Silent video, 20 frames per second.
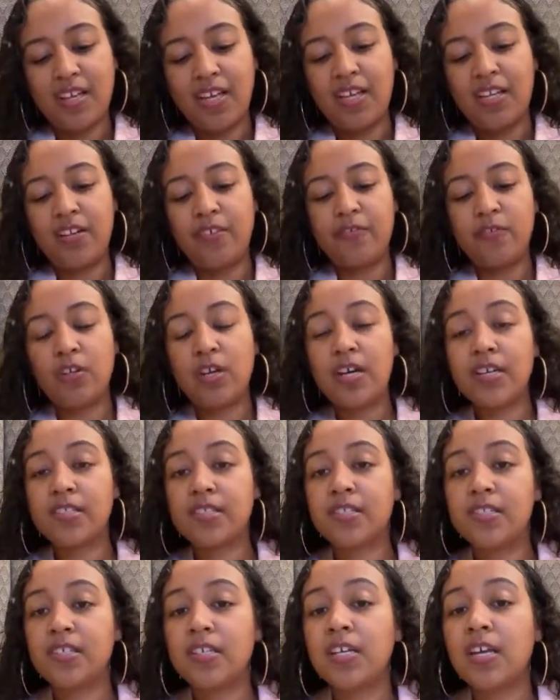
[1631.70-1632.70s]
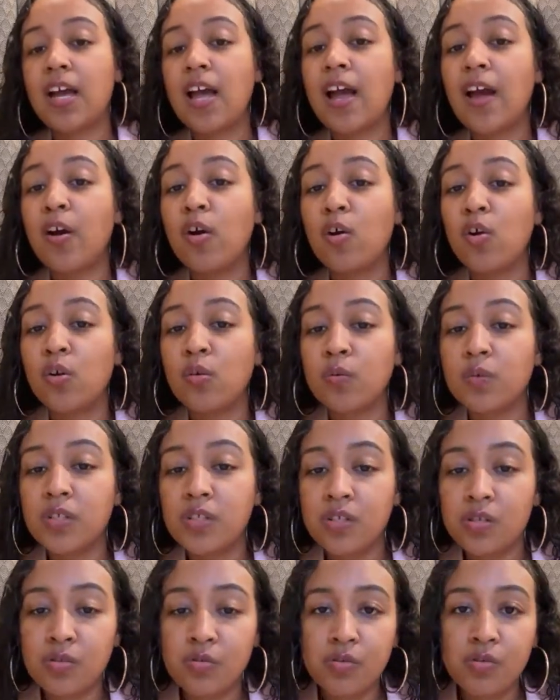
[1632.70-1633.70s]
And if you guys see, I
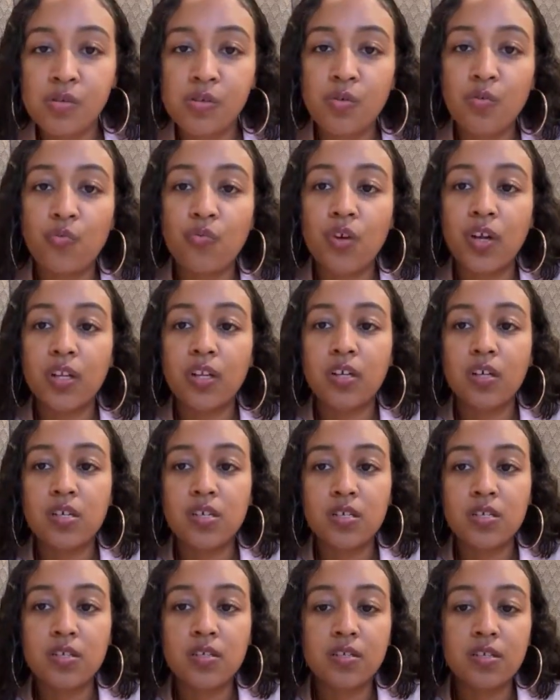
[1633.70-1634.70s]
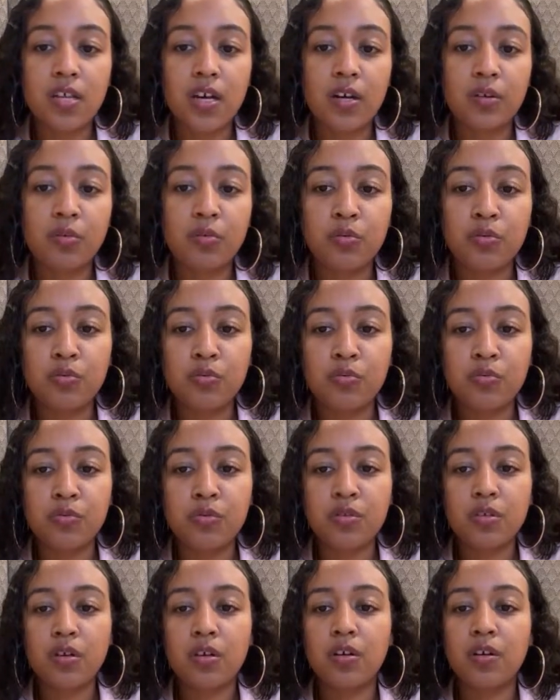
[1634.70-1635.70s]
always use the red onions. I don't use